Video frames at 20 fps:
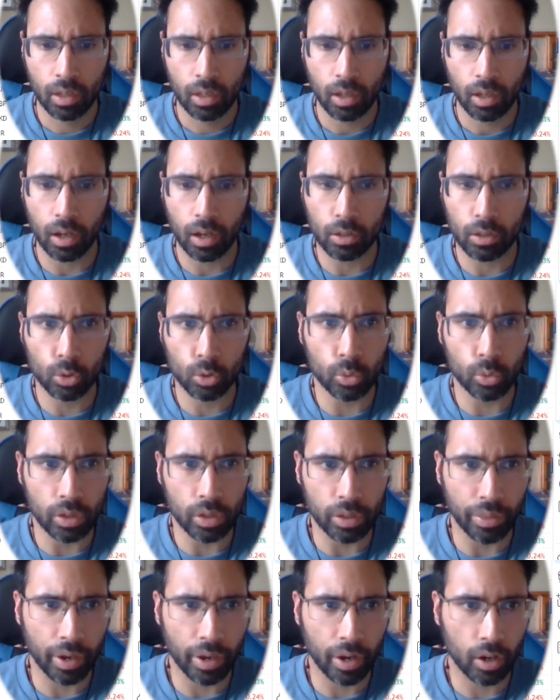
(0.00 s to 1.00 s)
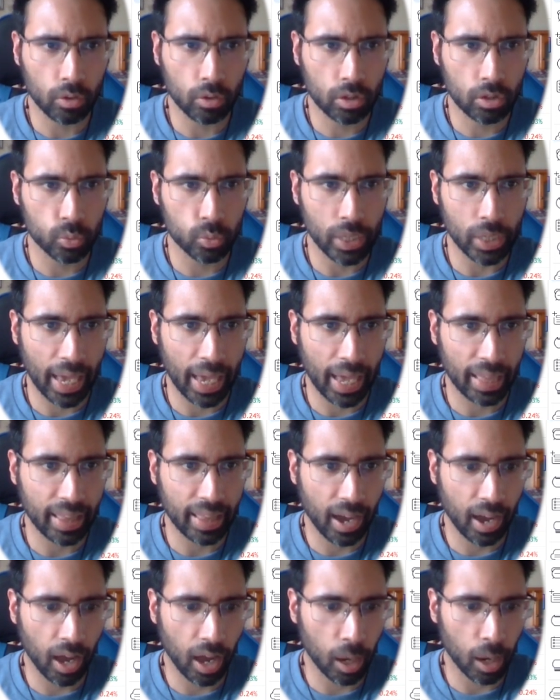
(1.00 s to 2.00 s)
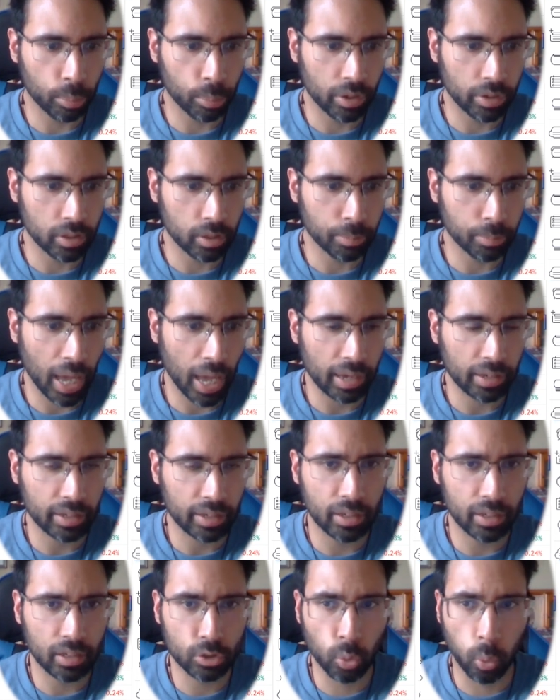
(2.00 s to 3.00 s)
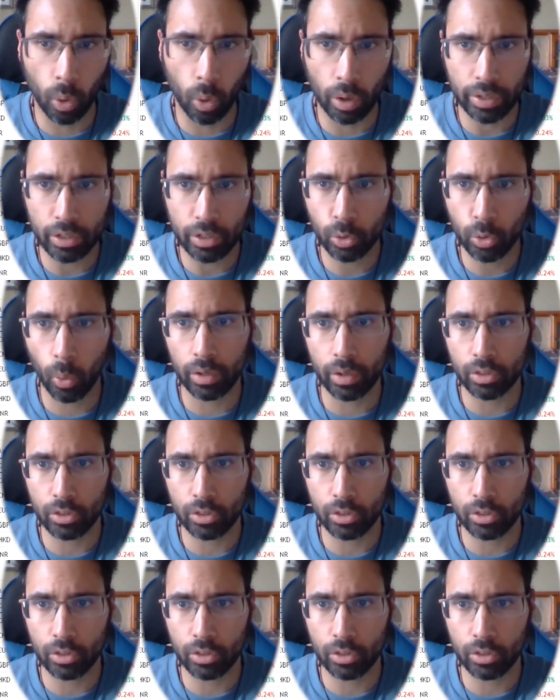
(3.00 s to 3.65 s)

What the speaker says: loonie there because we had that high printed back in 2020.